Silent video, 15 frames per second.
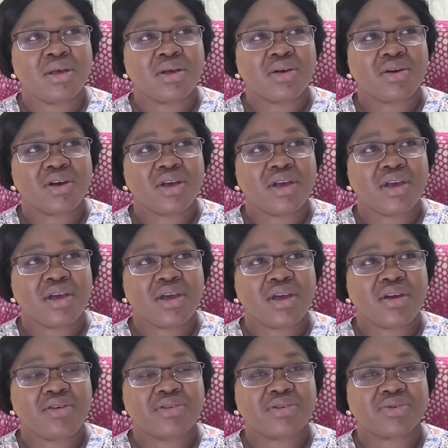But
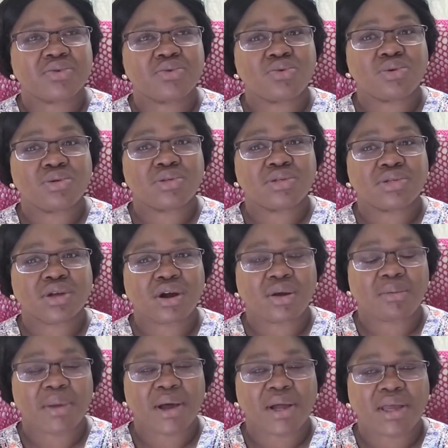here schools
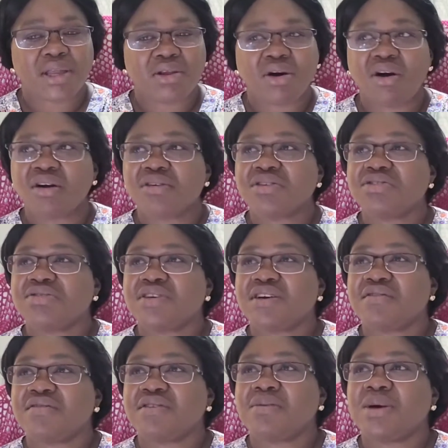start back in August for
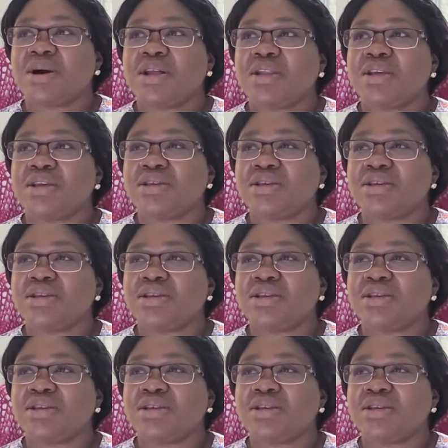everybody.